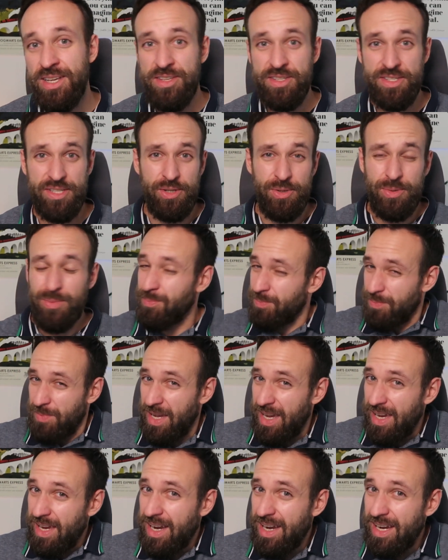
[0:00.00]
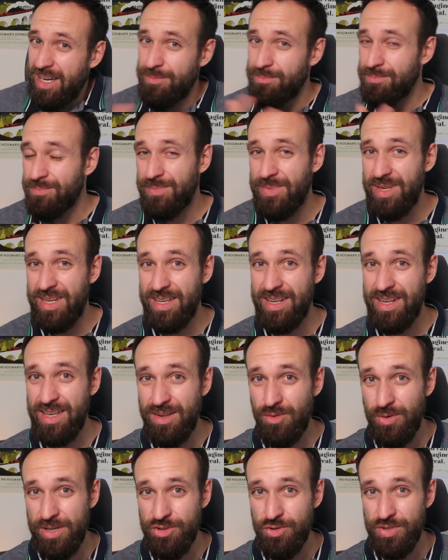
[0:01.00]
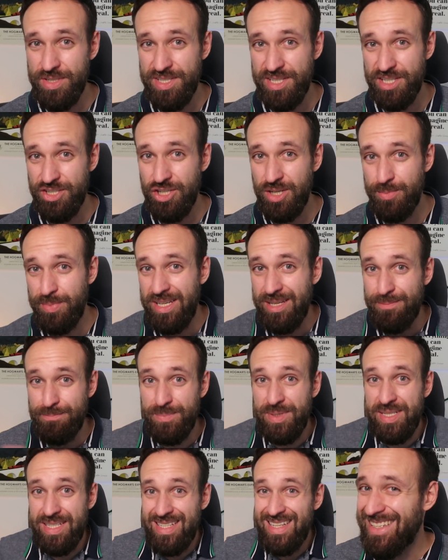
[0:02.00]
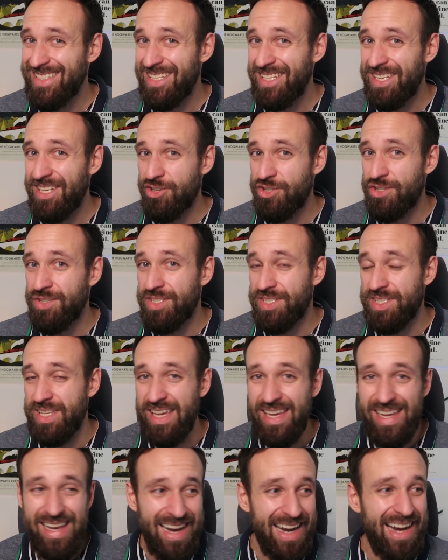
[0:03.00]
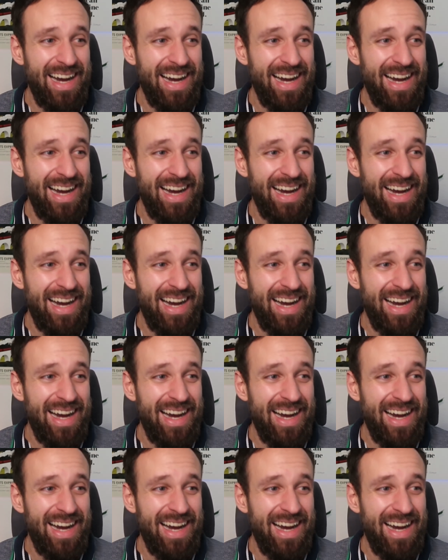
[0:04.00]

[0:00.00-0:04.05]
So AI Another interesting topic, but is it here to stay?